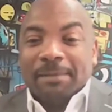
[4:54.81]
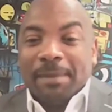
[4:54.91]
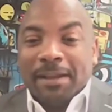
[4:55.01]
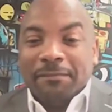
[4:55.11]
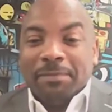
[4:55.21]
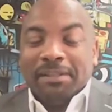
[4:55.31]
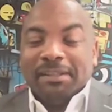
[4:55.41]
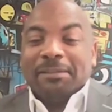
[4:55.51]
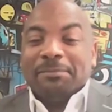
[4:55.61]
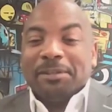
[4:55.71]
I might have
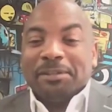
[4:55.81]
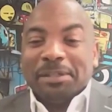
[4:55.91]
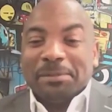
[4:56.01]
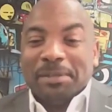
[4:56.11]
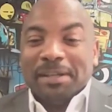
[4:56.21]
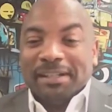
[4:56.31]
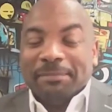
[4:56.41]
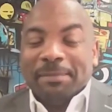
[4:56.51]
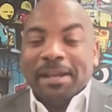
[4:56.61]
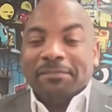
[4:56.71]
been like, well, you know what?
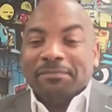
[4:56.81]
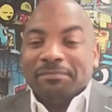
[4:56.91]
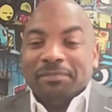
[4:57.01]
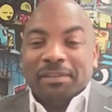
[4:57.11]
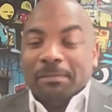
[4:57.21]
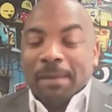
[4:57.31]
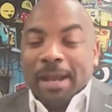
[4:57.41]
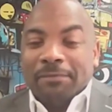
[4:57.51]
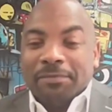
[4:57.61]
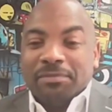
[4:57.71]
And I might have,
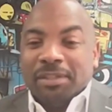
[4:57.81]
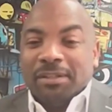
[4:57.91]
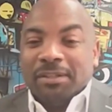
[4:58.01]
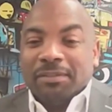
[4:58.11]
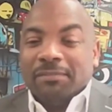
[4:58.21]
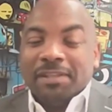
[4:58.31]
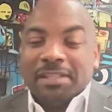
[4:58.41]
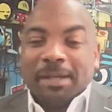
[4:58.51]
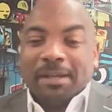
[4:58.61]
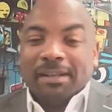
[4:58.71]

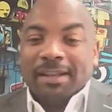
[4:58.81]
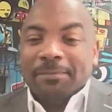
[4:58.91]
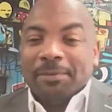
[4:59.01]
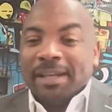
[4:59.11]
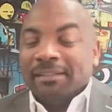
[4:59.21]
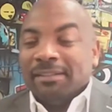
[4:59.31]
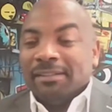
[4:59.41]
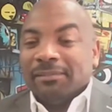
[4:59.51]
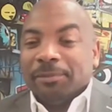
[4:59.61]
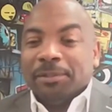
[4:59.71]
convinced my client, well, hey,
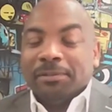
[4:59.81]
look,